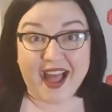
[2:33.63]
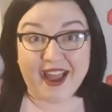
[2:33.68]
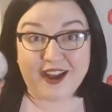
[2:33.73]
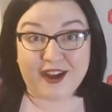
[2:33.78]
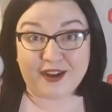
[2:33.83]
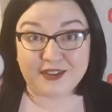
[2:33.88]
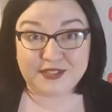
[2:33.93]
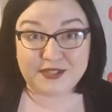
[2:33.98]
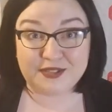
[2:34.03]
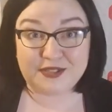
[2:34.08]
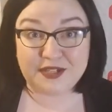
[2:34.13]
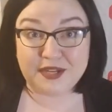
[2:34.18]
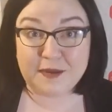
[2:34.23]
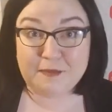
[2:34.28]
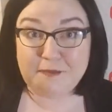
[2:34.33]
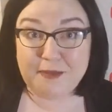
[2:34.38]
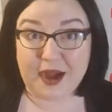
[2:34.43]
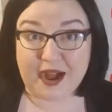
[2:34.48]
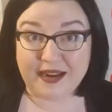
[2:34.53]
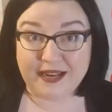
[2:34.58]
I also took
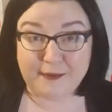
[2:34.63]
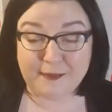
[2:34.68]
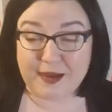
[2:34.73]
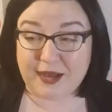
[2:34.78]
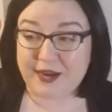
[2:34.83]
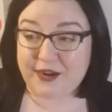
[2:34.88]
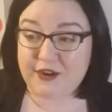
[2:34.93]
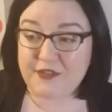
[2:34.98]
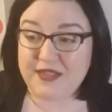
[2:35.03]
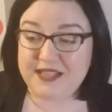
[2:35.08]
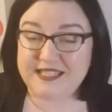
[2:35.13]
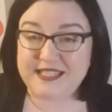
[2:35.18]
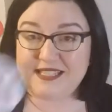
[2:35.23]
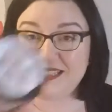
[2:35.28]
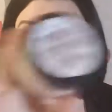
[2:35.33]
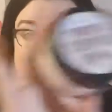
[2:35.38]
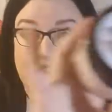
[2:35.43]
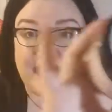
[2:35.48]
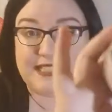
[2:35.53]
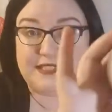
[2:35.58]
a body butter.
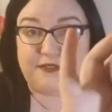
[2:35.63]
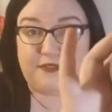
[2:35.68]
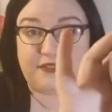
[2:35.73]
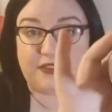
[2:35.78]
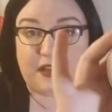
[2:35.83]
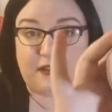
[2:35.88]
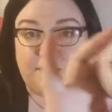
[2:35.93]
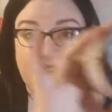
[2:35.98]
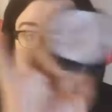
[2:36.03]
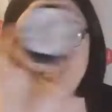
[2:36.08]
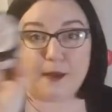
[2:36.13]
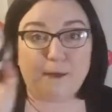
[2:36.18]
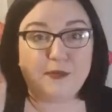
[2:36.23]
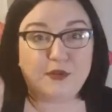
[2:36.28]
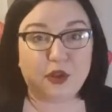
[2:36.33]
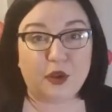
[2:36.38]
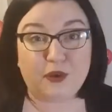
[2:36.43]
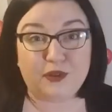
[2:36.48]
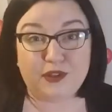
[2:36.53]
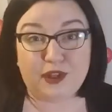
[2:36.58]
That's fluffed
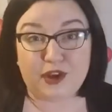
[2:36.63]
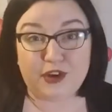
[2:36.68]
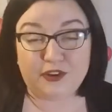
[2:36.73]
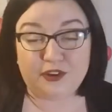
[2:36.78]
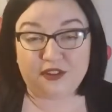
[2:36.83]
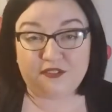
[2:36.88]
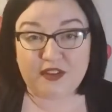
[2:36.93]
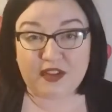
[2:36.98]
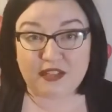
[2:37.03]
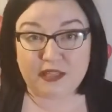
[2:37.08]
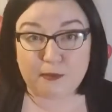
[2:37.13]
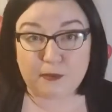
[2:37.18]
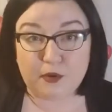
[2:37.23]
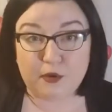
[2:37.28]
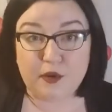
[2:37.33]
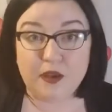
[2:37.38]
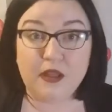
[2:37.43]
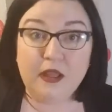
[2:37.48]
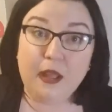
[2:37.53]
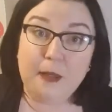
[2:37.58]
up, no longer
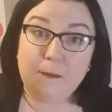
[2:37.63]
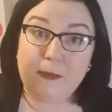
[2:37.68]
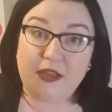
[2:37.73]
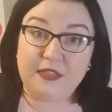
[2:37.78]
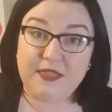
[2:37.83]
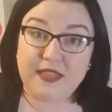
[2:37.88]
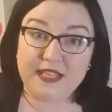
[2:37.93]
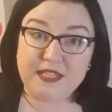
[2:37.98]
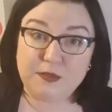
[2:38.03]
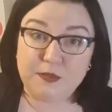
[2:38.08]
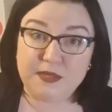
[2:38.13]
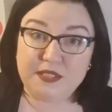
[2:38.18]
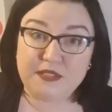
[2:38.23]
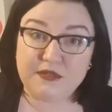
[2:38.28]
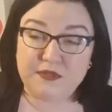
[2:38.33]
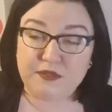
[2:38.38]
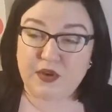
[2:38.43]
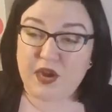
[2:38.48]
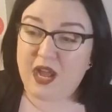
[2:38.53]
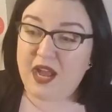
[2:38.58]
available, but this
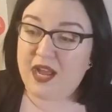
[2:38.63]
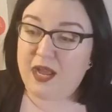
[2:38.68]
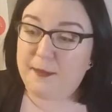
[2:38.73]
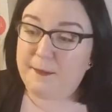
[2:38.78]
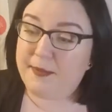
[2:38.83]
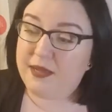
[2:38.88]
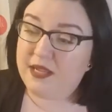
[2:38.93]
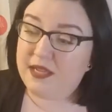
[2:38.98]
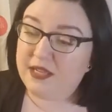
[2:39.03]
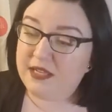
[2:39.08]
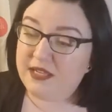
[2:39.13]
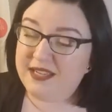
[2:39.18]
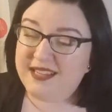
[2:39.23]
was from